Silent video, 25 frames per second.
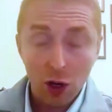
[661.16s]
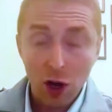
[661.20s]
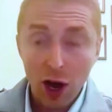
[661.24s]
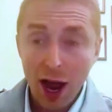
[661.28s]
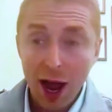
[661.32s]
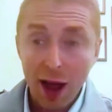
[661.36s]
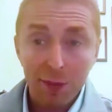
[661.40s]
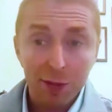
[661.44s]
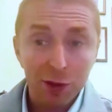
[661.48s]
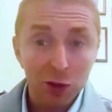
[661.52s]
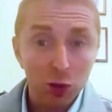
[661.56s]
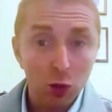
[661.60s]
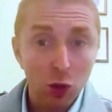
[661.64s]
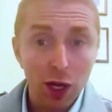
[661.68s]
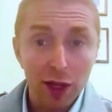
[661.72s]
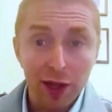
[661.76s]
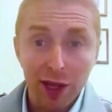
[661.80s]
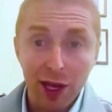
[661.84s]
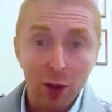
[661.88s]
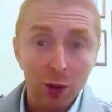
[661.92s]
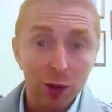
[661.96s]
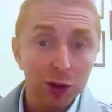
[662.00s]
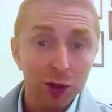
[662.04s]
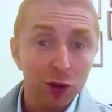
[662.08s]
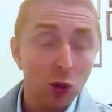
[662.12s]
perhaps one
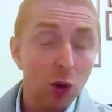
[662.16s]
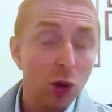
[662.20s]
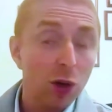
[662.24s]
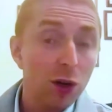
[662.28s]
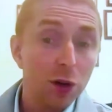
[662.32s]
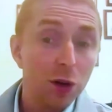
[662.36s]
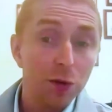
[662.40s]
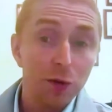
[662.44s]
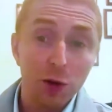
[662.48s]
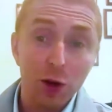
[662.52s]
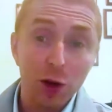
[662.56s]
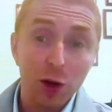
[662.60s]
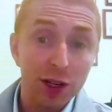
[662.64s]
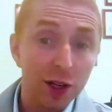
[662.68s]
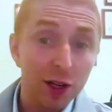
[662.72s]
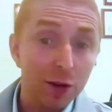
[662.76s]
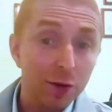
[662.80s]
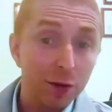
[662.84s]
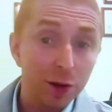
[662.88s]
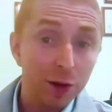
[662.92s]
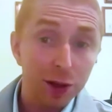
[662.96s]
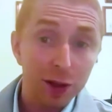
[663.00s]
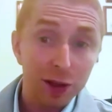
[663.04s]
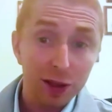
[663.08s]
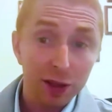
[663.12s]
that was ordered for a
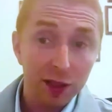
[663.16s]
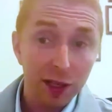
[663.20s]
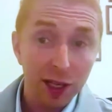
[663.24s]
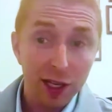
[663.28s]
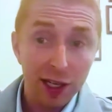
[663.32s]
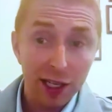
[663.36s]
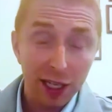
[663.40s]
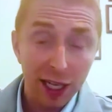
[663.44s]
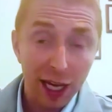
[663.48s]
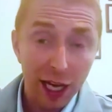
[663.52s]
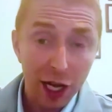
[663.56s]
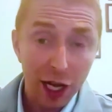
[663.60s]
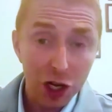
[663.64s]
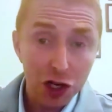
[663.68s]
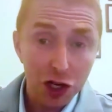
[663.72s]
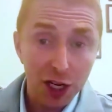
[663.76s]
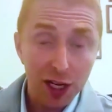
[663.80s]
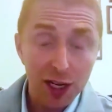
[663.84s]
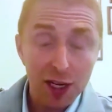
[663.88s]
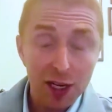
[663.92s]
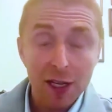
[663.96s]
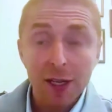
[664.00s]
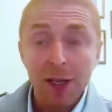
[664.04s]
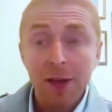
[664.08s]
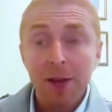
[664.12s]
different
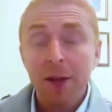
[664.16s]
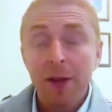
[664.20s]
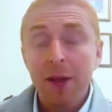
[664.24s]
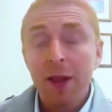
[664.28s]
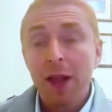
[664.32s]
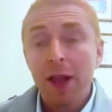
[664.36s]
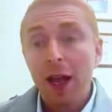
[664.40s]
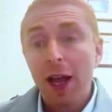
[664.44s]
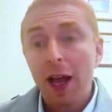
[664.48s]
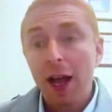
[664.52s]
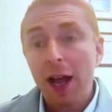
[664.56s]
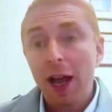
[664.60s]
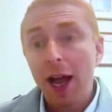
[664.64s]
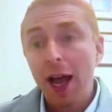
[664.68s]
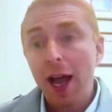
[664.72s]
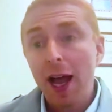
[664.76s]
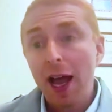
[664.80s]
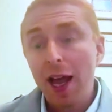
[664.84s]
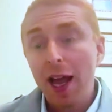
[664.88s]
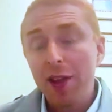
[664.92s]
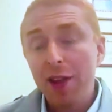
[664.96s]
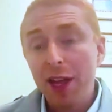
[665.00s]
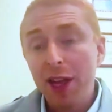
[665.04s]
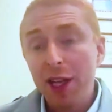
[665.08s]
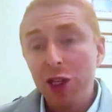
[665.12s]
indication,
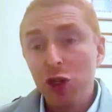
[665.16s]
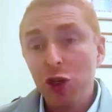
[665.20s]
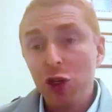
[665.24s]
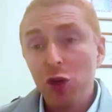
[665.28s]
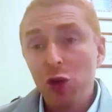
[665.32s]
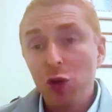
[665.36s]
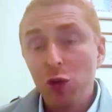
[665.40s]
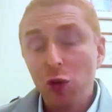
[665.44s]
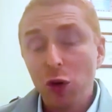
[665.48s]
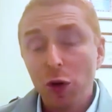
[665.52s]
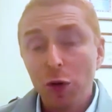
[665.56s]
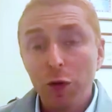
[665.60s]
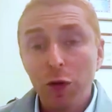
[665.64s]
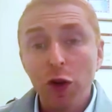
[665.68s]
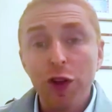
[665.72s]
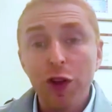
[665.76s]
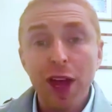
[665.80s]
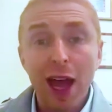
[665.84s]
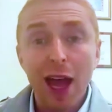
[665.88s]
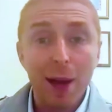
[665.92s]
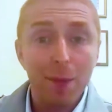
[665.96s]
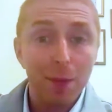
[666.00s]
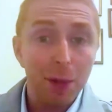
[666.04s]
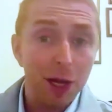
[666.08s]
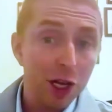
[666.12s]
and then you refer
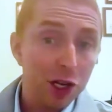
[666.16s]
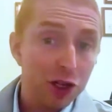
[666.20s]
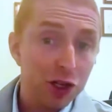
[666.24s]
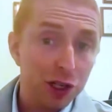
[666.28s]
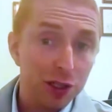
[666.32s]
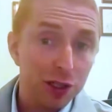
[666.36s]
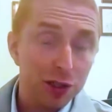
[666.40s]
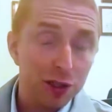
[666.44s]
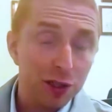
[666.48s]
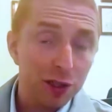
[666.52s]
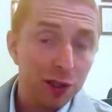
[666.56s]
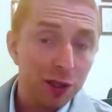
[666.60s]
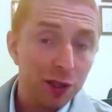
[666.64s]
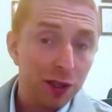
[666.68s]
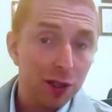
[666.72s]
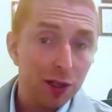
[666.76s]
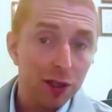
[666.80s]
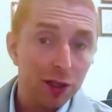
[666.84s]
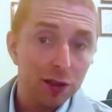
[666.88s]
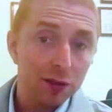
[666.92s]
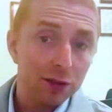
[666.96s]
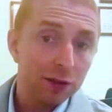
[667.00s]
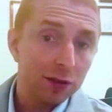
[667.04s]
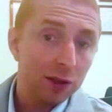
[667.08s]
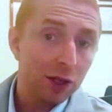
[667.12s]
that patient to
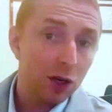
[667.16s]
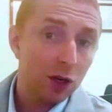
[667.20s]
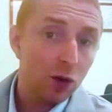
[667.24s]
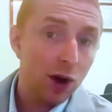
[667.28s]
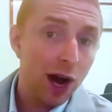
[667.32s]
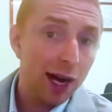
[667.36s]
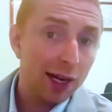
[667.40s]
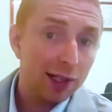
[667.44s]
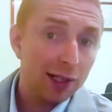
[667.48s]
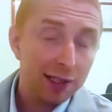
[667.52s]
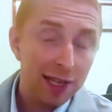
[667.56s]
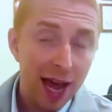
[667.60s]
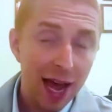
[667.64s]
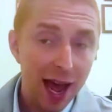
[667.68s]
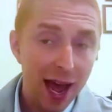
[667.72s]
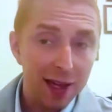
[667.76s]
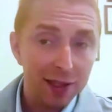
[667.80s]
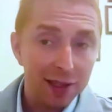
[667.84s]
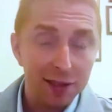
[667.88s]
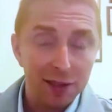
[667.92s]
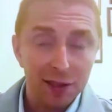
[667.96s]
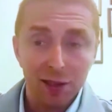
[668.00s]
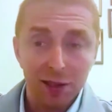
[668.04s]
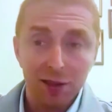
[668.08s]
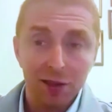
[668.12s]
the correct
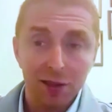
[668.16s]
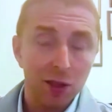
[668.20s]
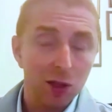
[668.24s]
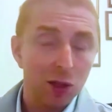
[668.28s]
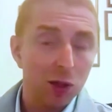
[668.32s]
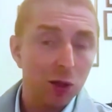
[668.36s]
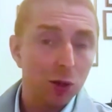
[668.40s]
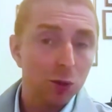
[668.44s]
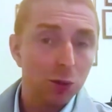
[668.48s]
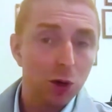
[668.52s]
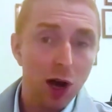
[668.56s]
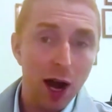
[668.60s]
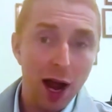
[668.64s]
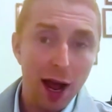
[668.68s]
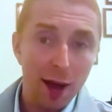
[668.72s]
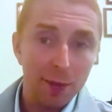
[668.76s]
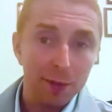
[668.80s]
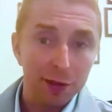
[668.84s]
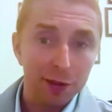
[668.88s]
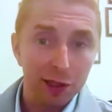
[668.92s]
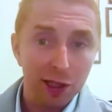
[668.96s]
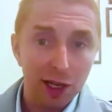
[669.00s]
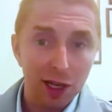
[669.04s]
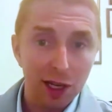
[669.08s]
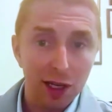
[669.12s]
test, so
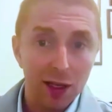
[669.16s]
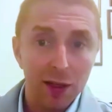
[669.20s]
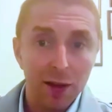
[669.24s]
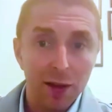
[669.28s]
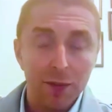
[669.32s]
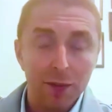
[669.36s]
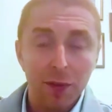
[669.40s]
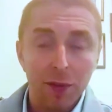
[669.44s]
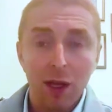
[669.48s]
perhaps a